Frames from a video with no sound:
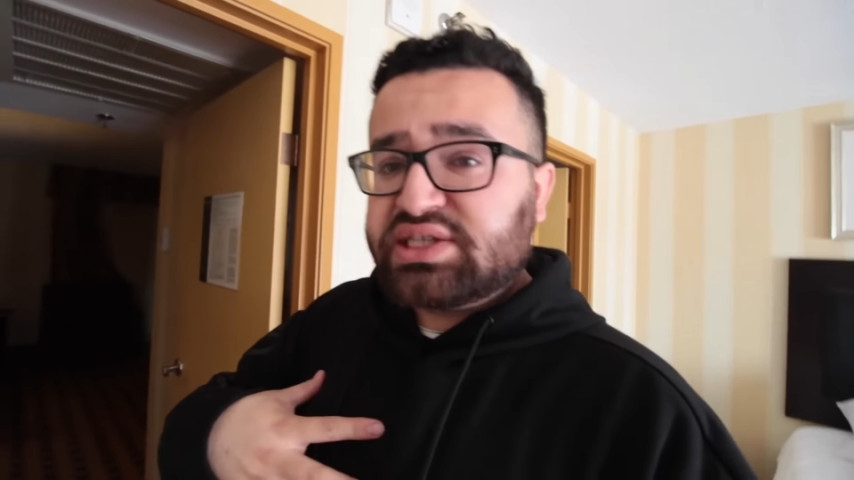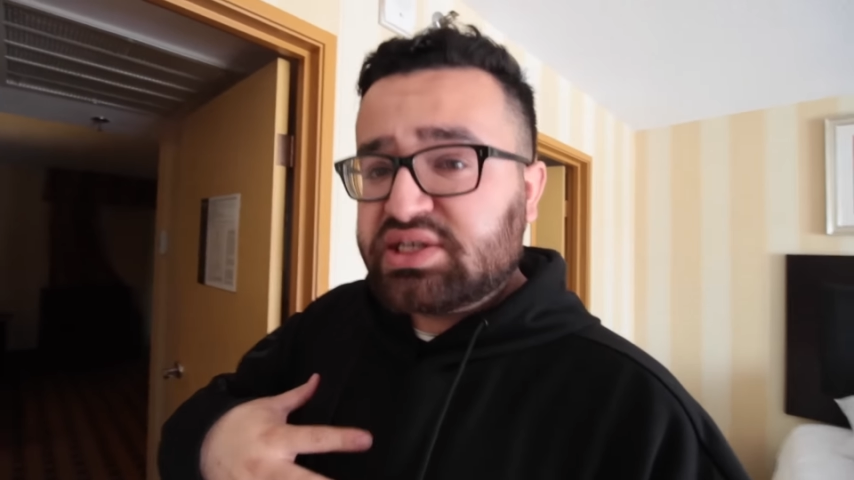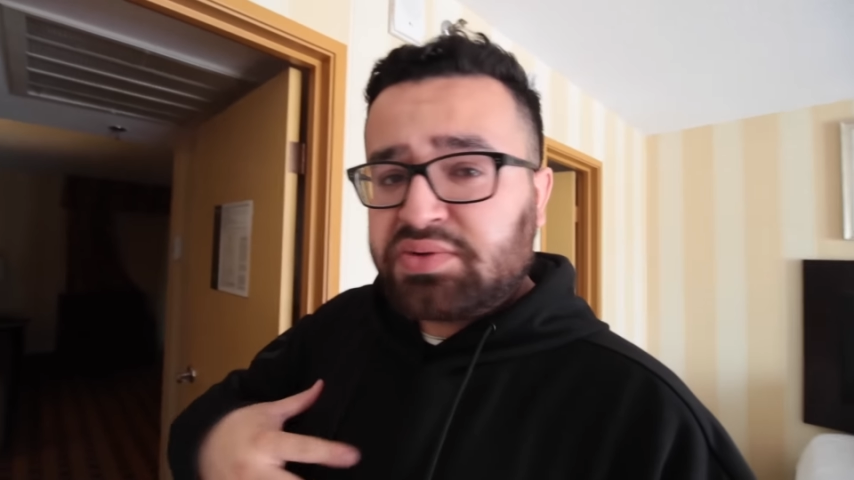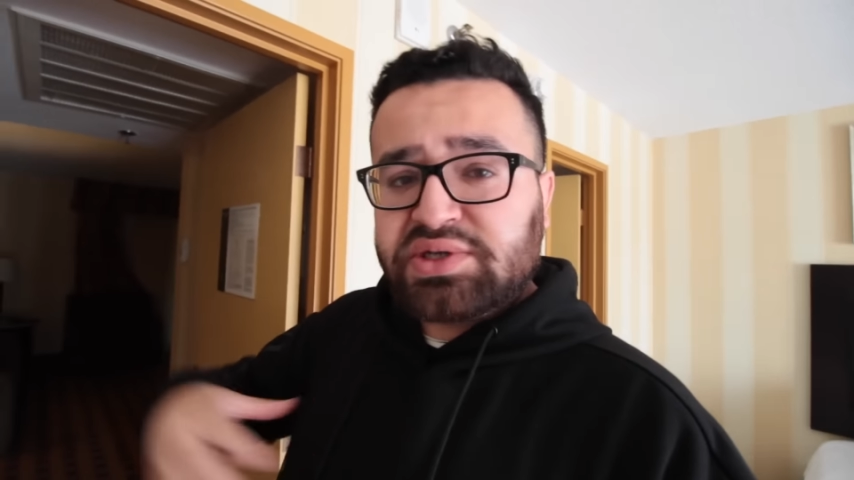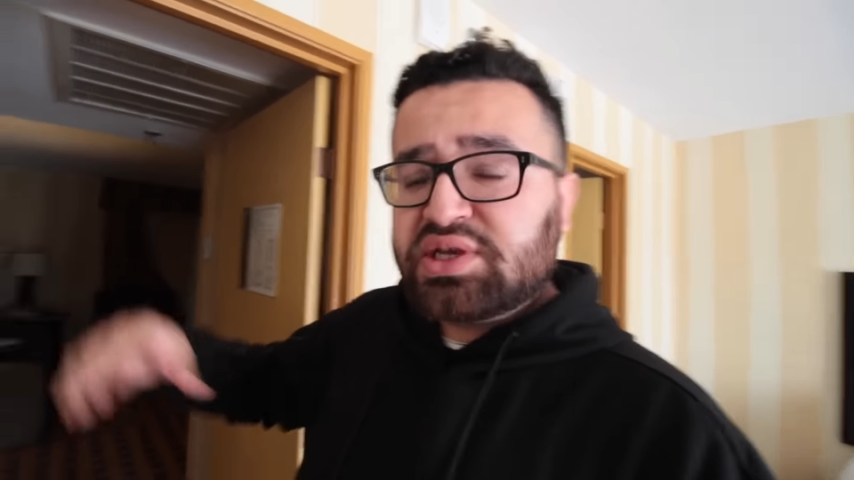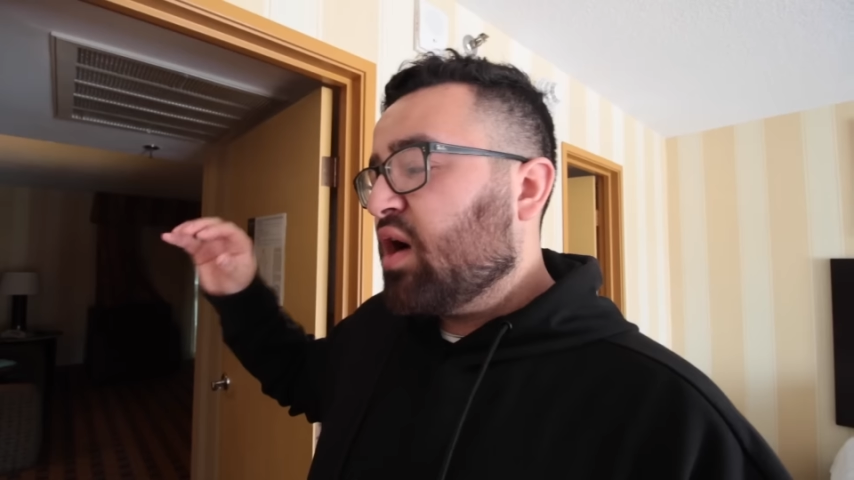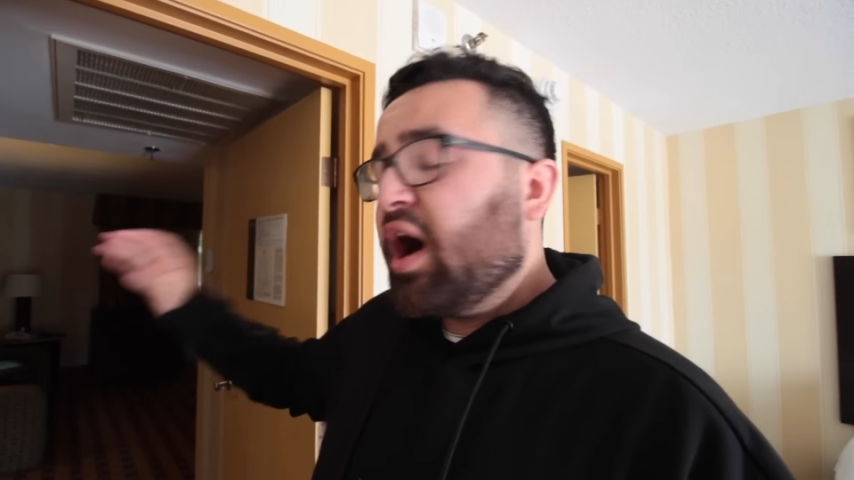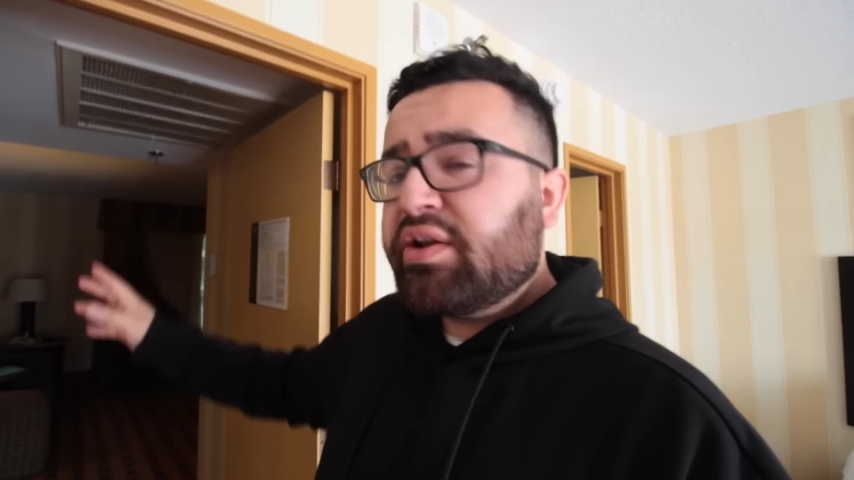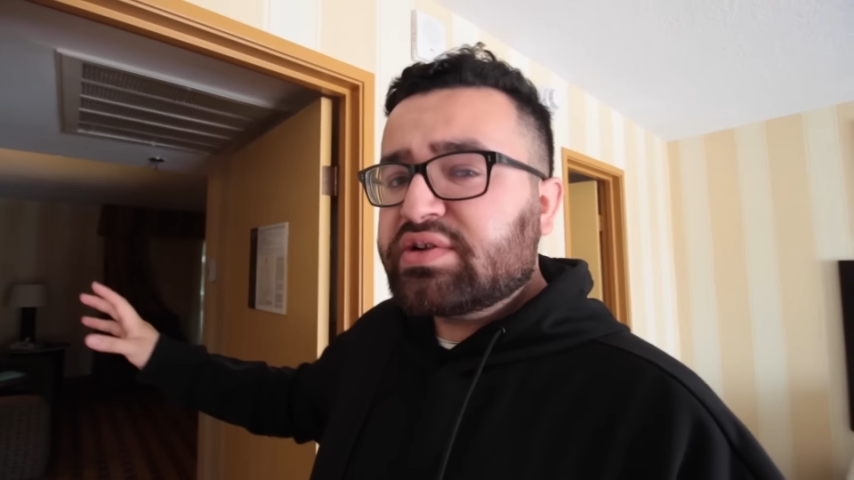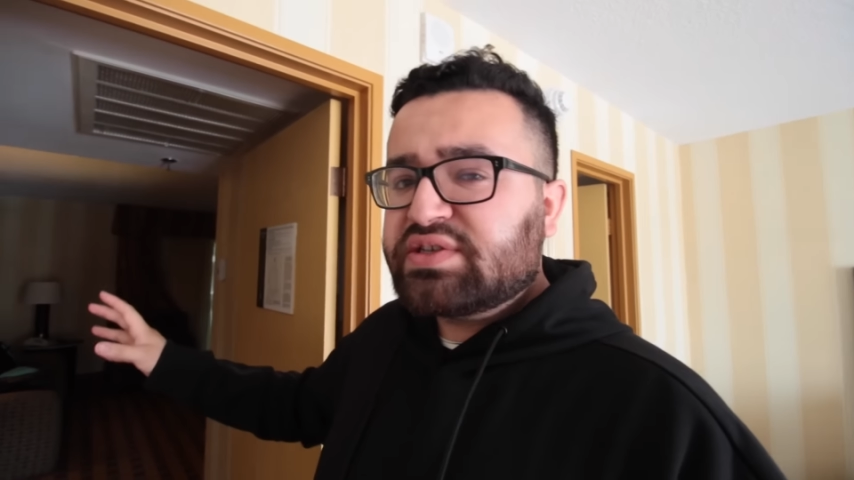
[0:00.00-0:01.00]
This was
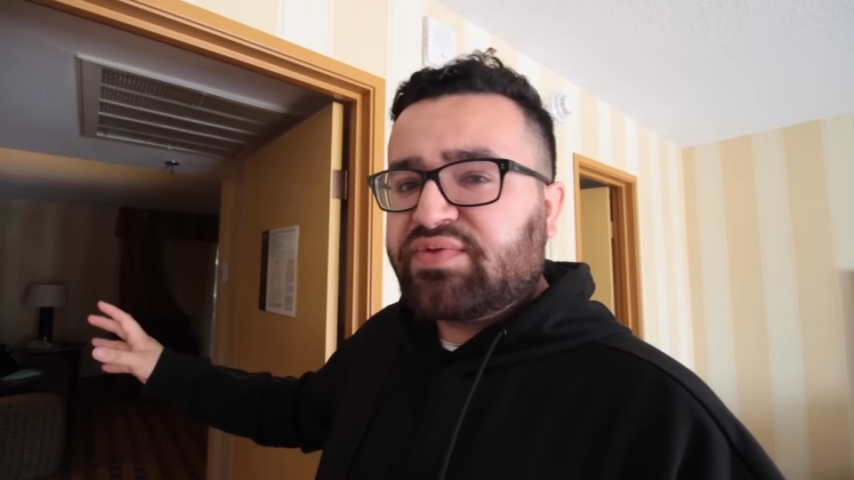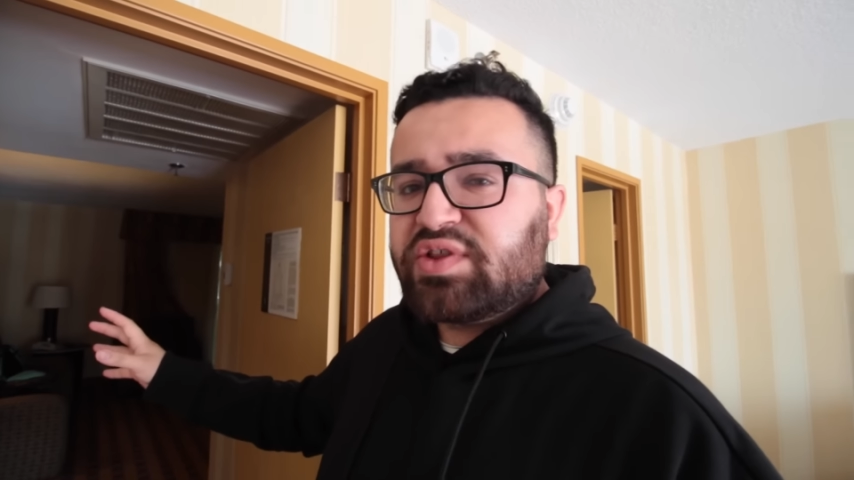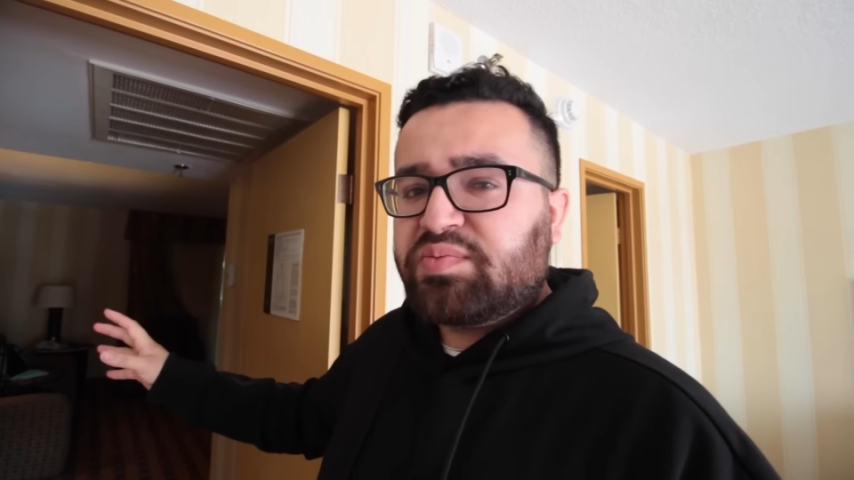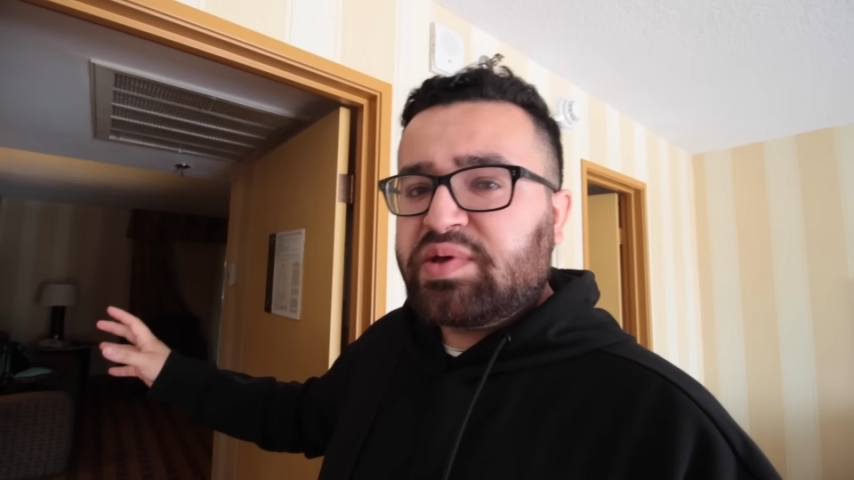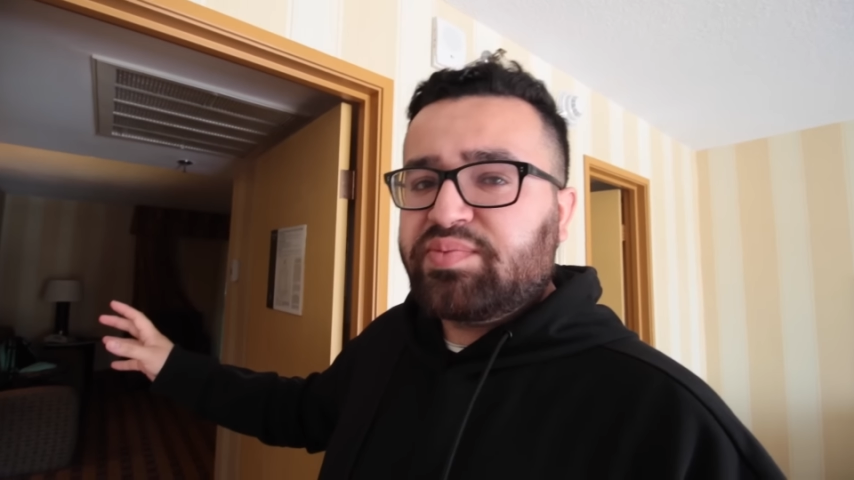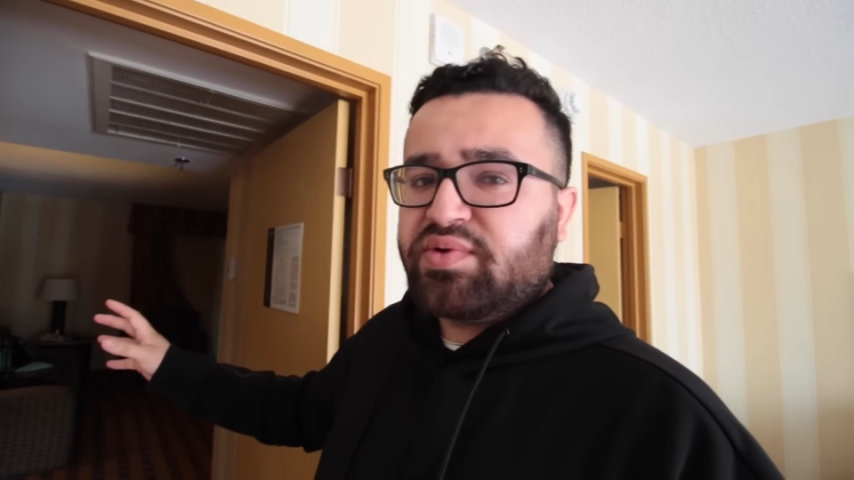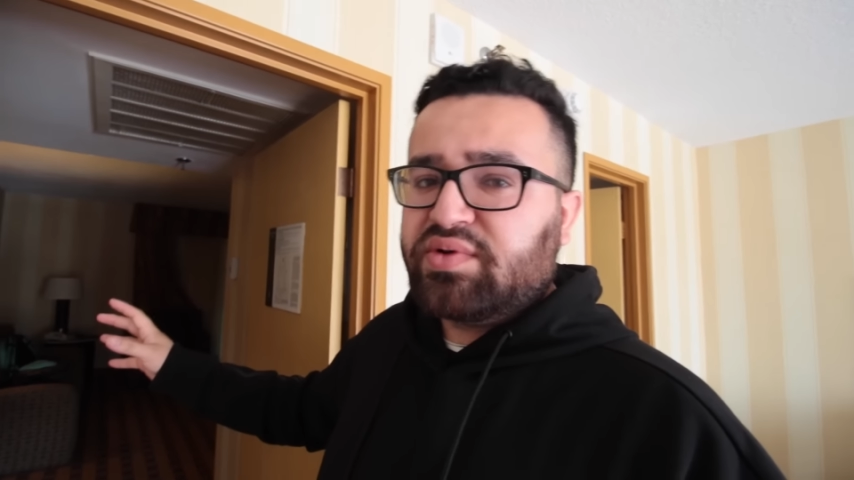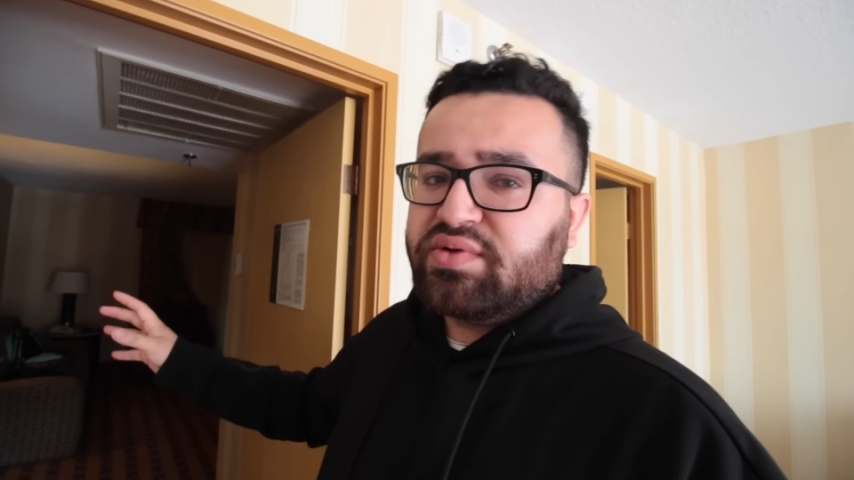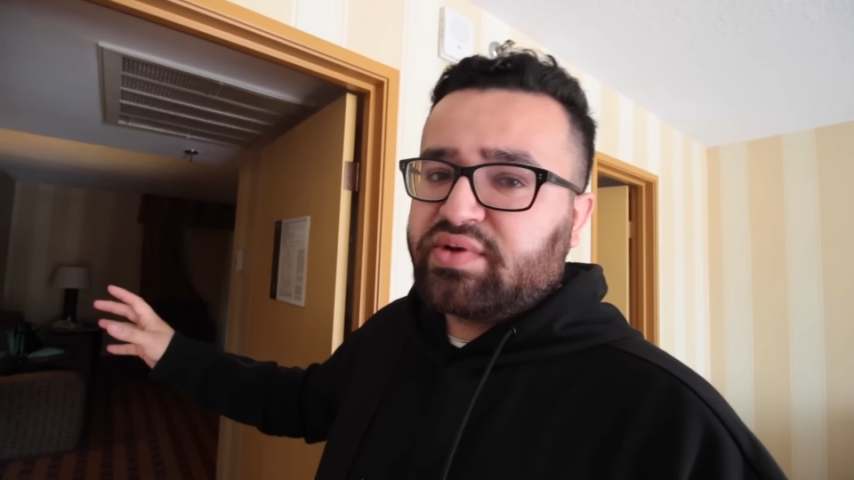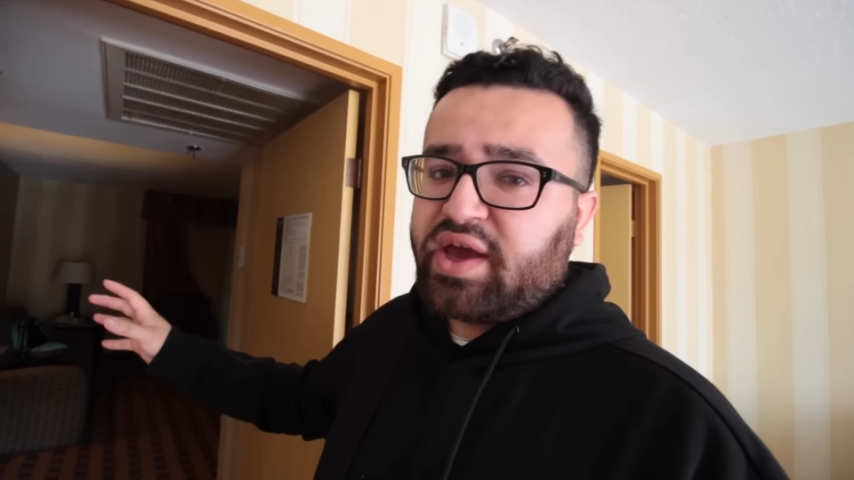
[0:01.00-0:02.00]
hundreds of other
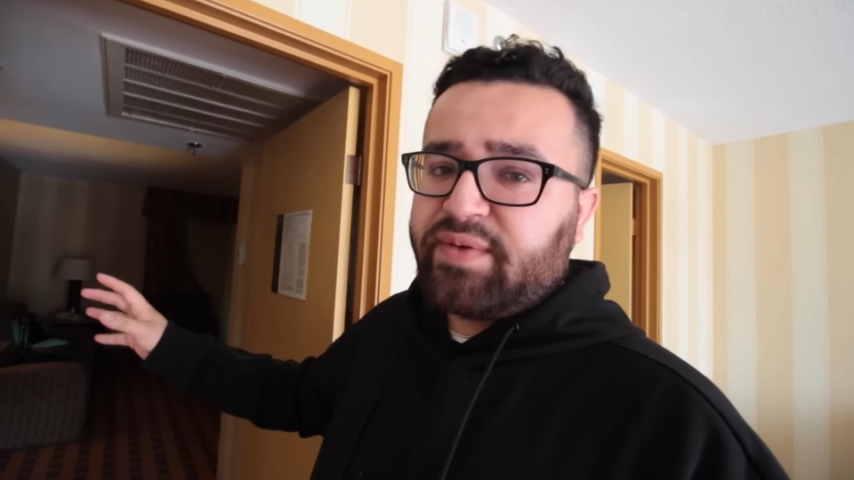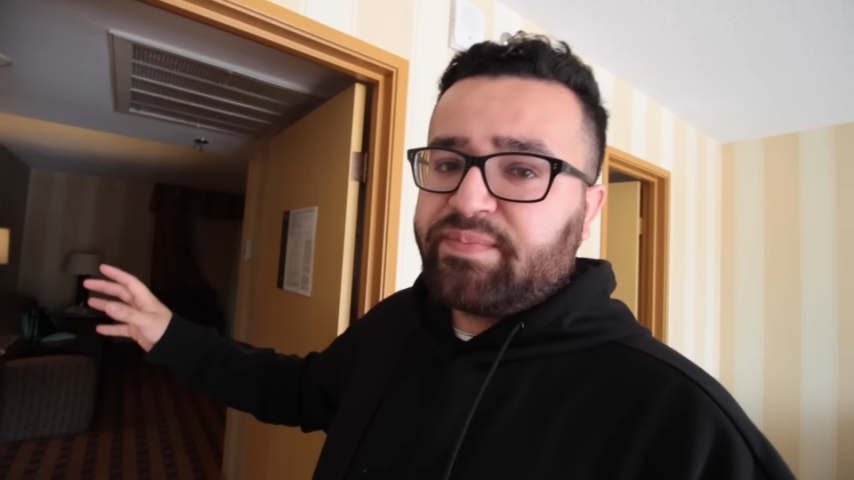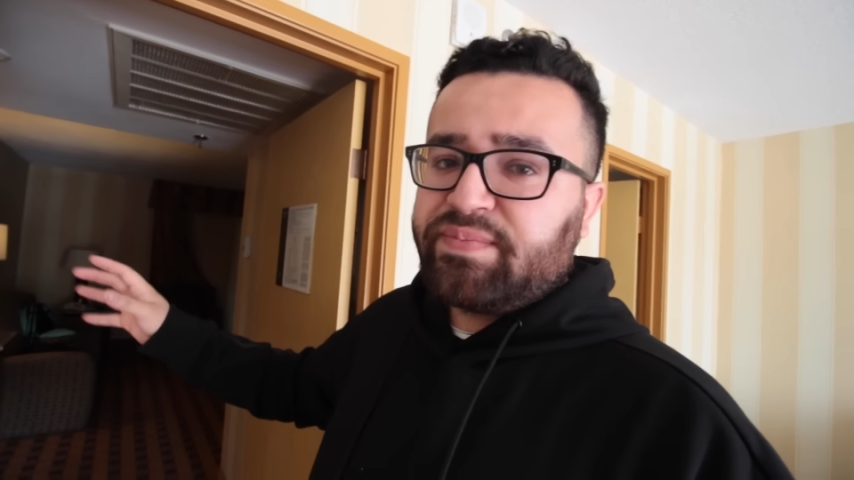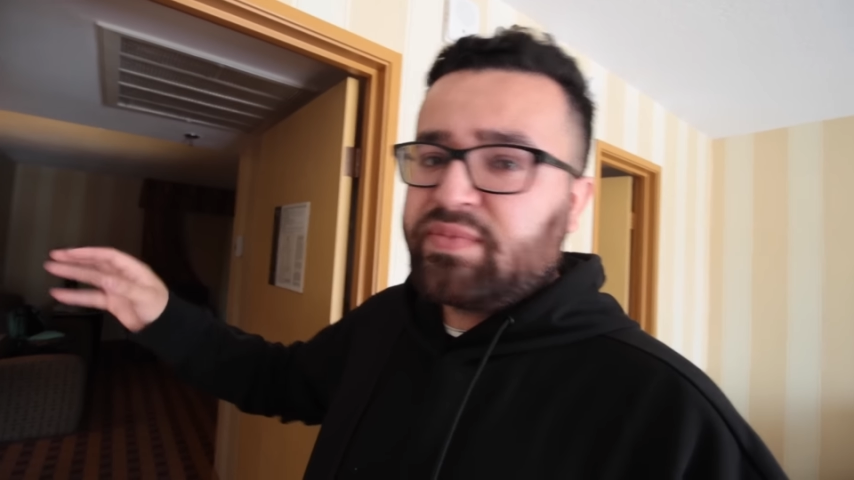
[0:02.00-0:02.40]
people, okay?